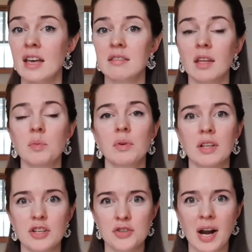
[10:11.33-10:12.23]
that will
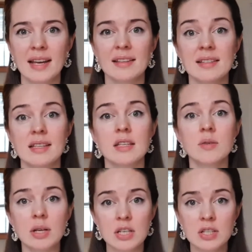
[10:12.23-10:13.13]
attract the
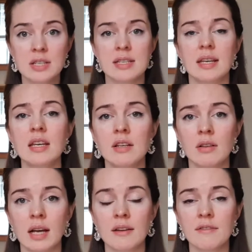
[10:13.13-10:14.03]
situations in your
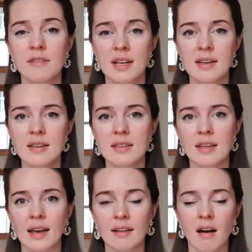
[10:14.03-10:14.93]
life
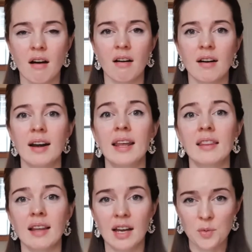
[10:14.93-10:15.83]
that are in
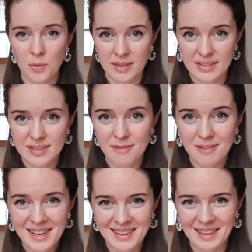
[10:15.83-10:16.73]
line with this
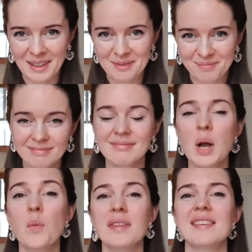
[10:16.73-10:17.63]
feeling,
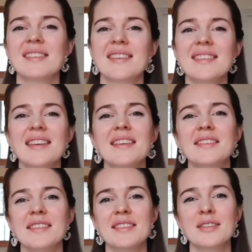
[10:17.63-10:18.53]
with this
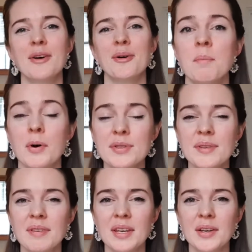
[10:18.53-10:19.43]
sensation. So pause the
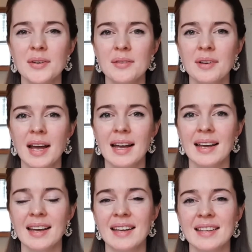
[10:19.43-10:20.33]
video
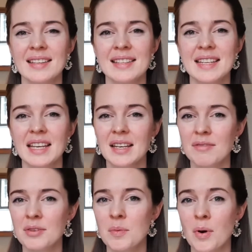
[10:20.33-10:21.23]
and take a
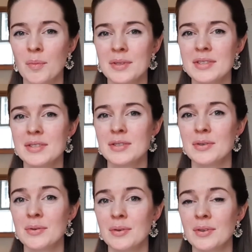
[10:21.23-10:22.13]
few moments
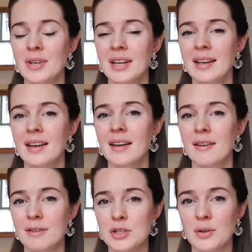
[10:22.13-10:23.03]
to
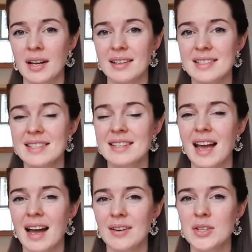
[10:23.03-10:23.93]
visualize
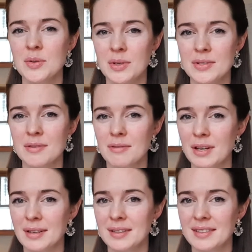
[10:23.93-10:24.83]
how do you want to
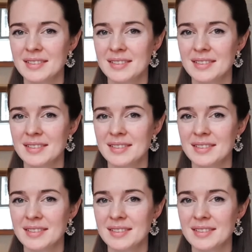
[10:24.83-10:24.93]
feel